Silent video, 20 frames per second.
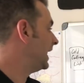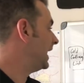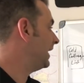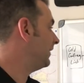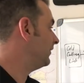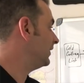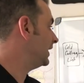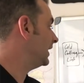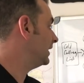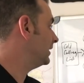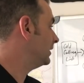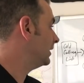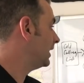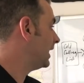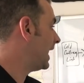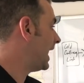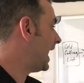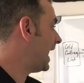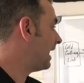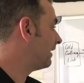And then
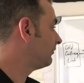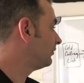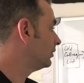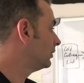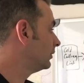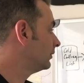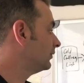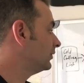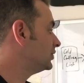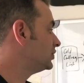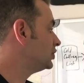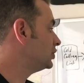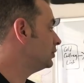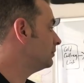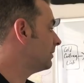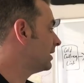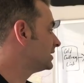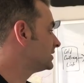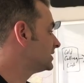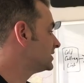after the 2
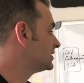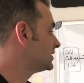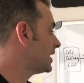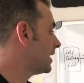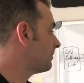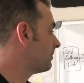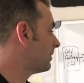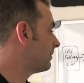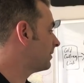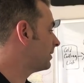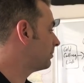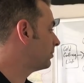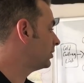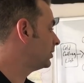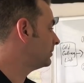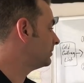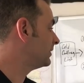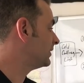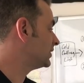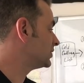months is up, I'm going to put
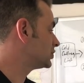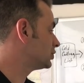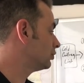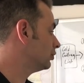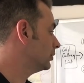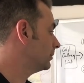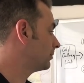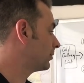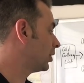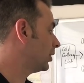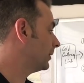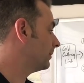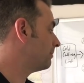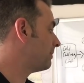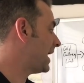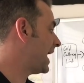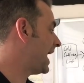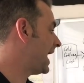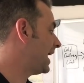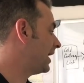them in this group called
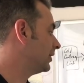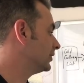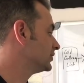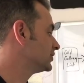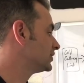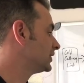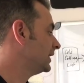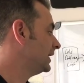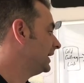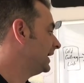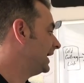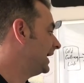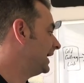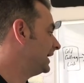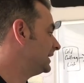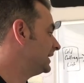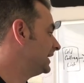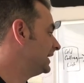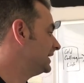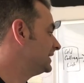PALS.
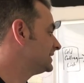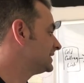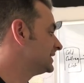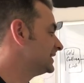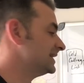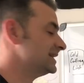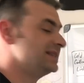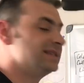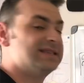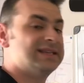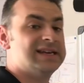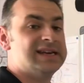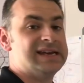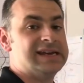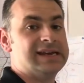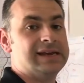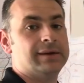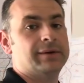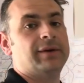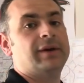And it ends in a
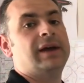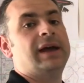Z.